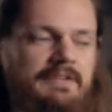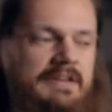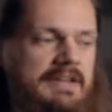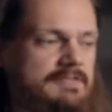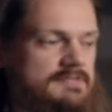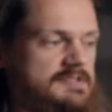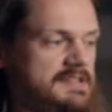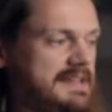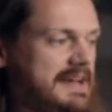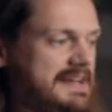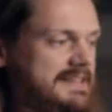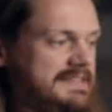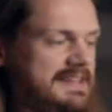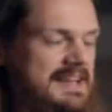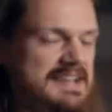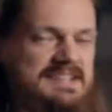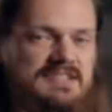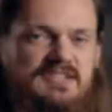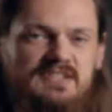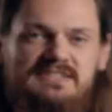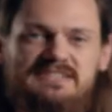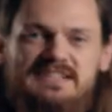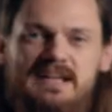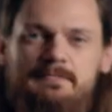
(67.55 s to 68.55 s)
It gives you that
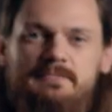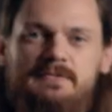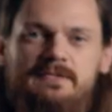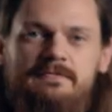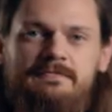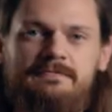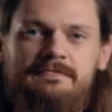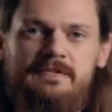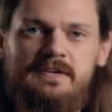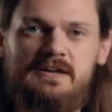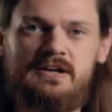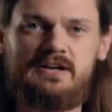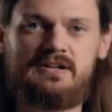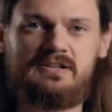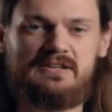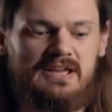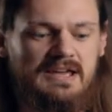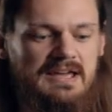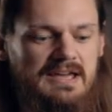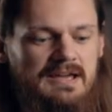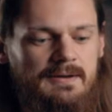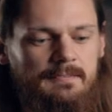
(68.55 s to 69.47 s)
nicer depth of field,